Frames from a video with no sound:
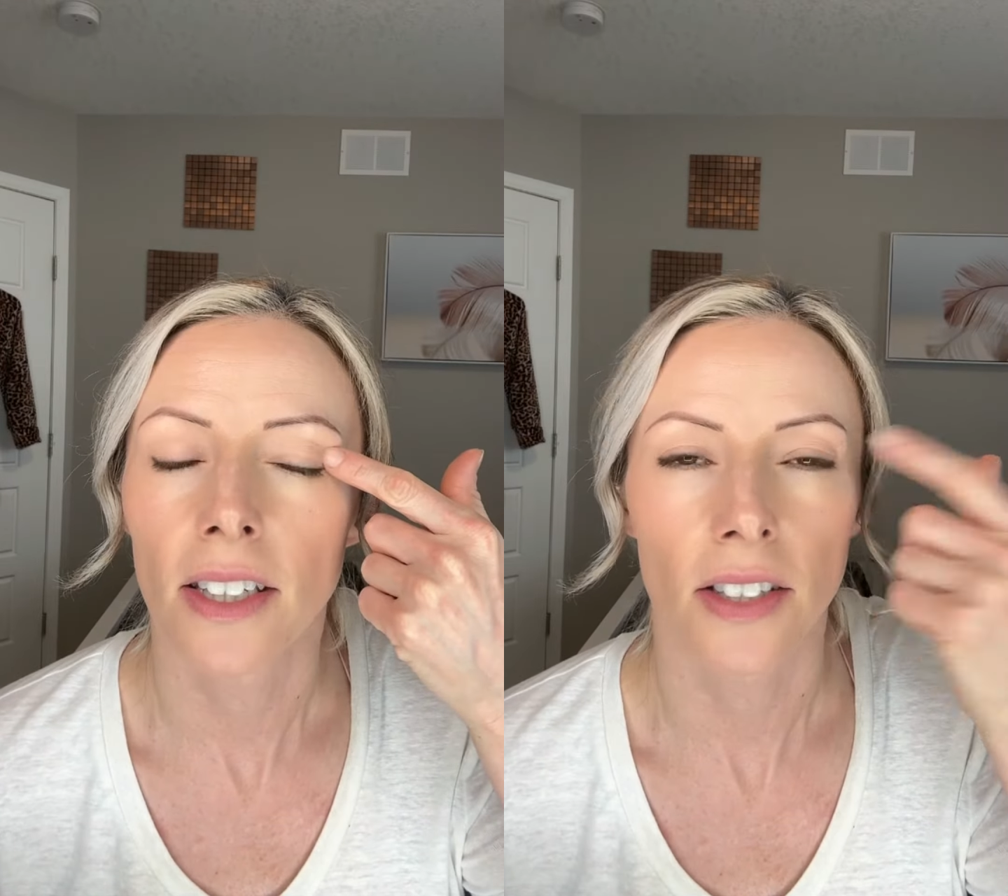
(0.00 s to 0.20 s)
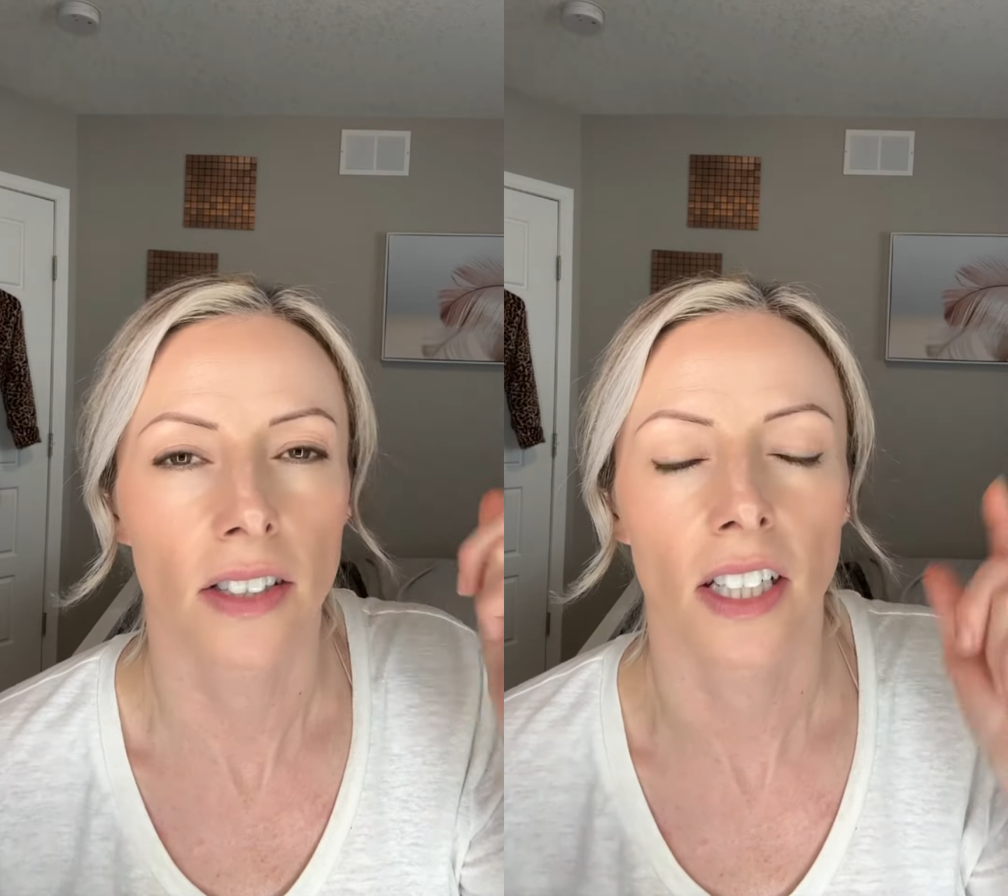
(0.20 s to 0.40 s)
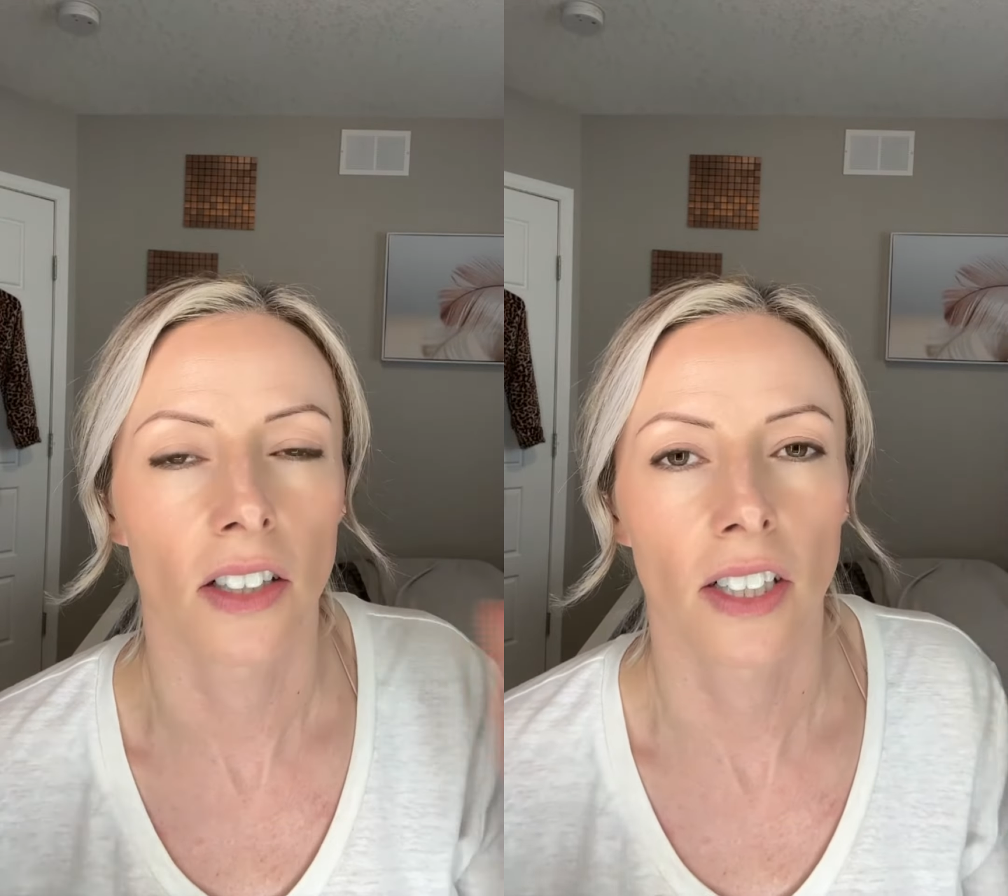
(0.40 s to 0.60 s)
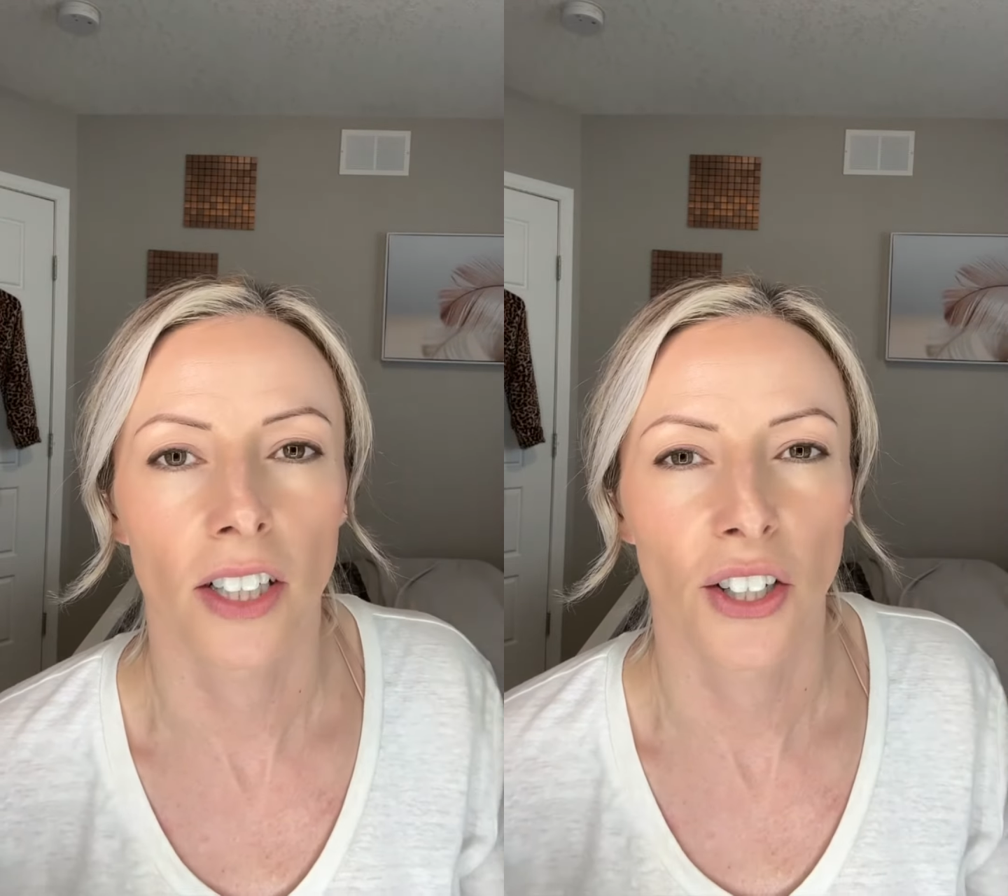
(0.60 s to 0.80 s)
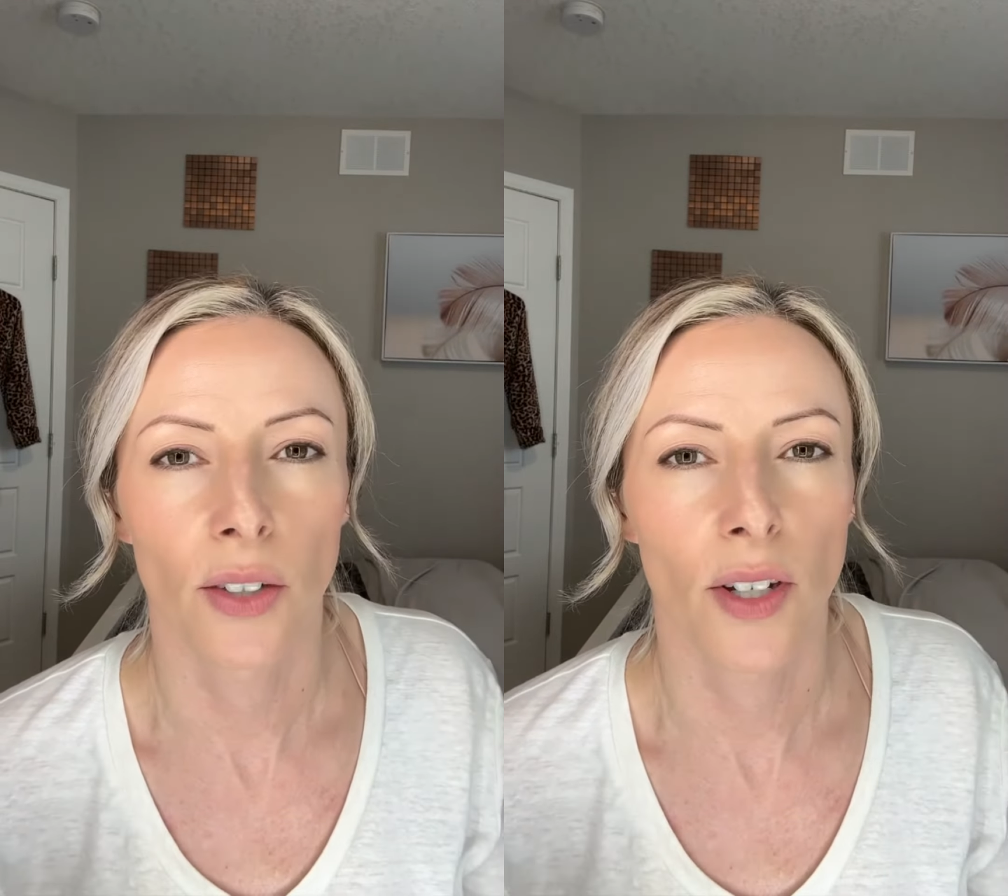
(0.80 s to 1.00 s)
This is going to
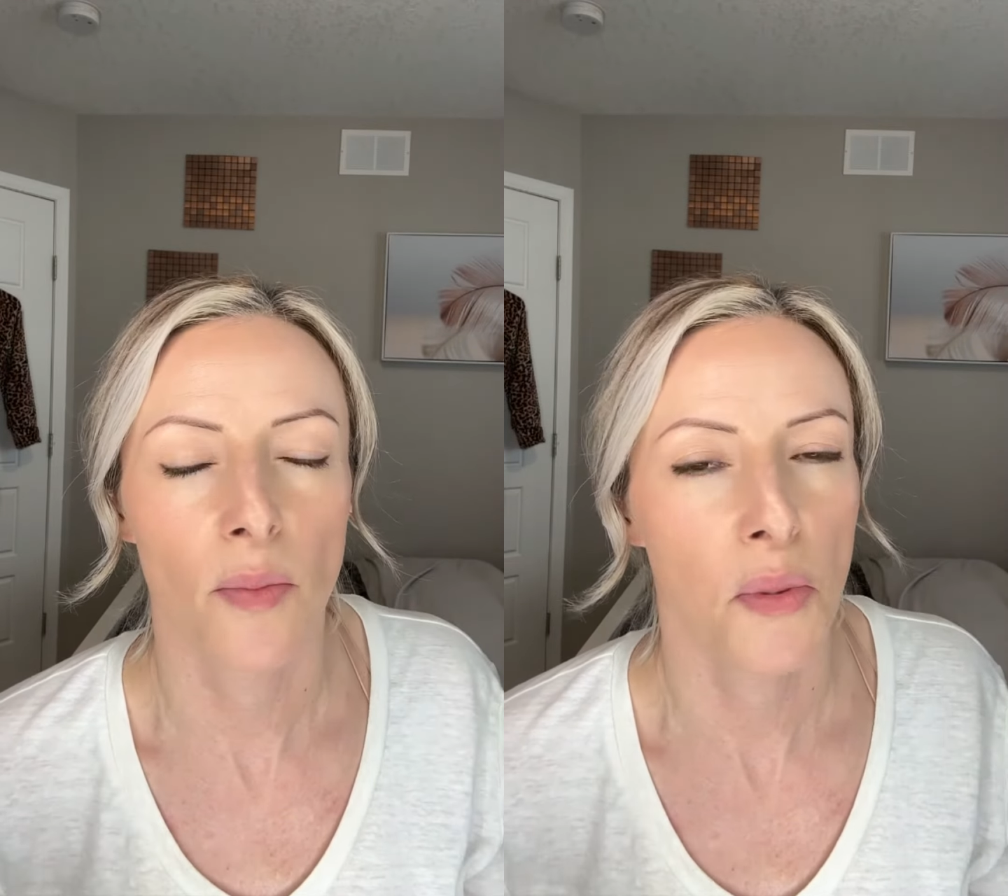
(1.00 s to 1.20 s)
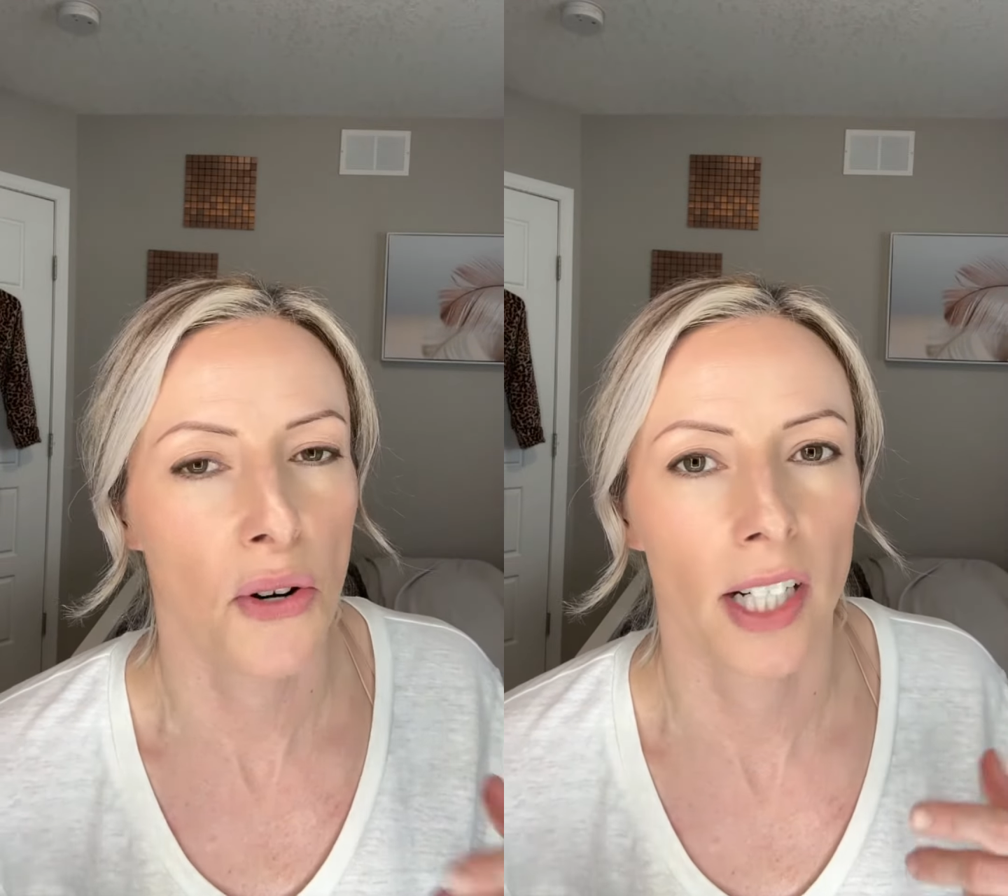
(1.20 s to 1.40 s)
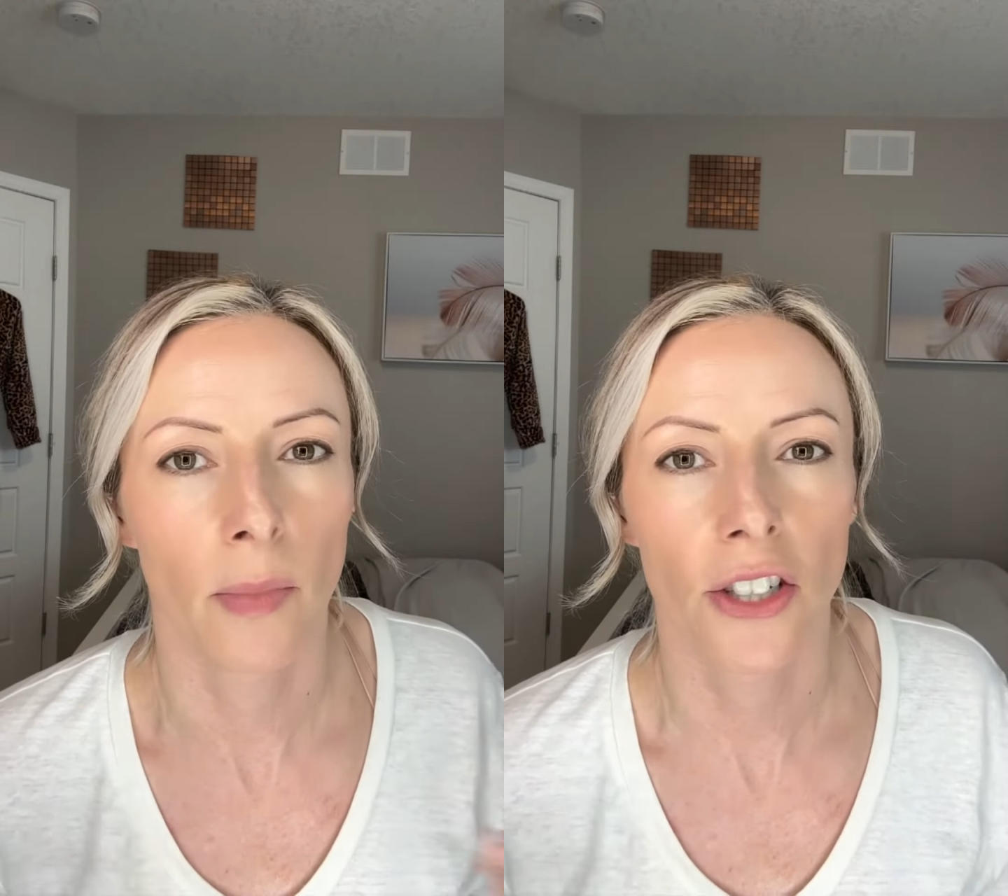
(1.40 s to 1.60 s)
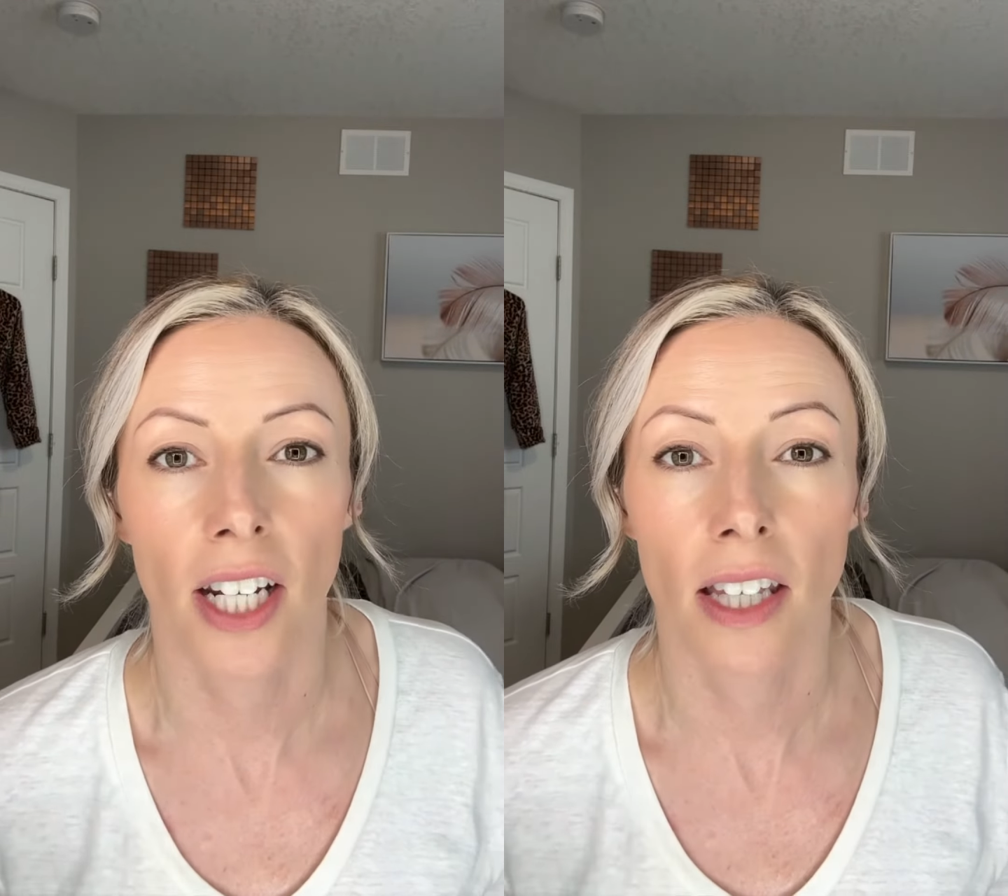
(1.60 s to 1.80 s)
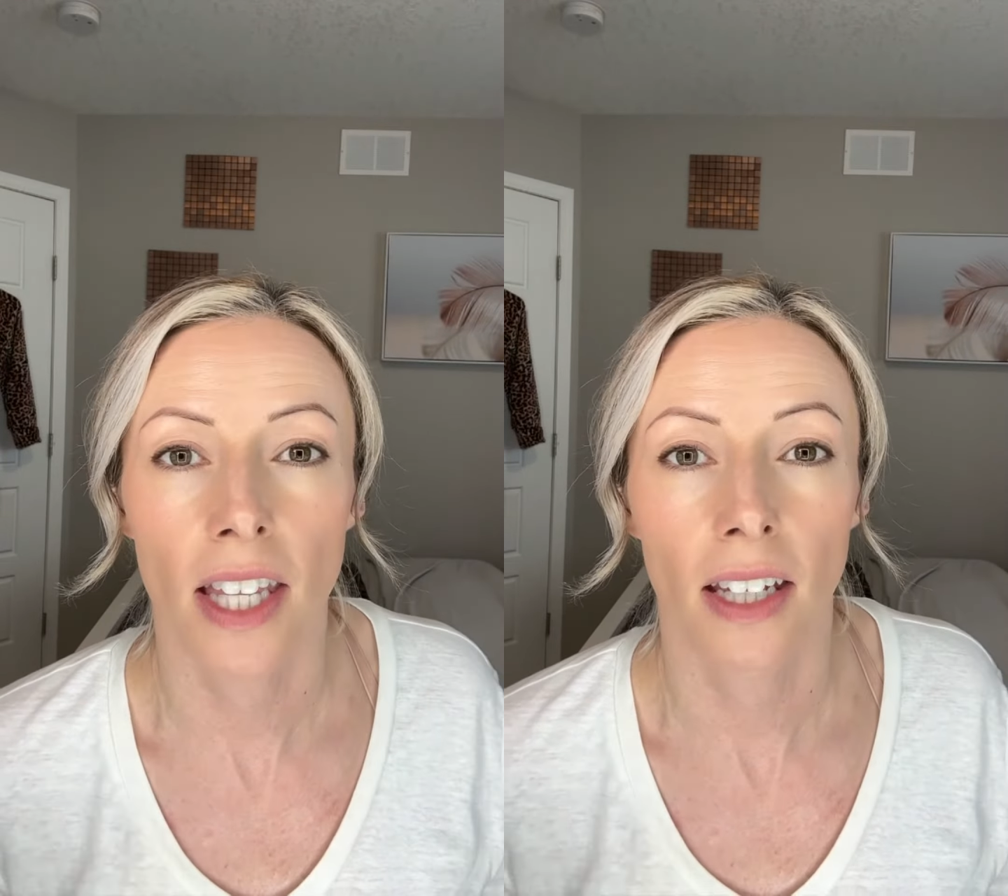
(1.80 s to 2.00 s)
look good with pretty much
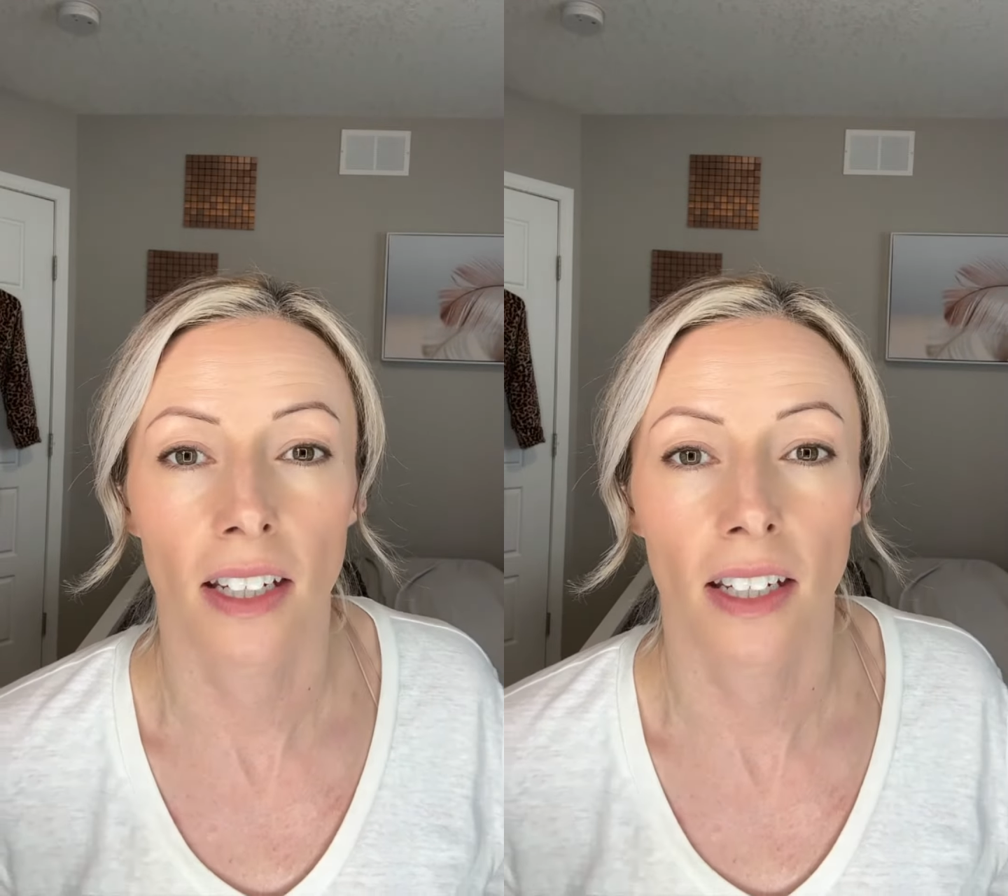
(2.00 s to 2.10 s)
anything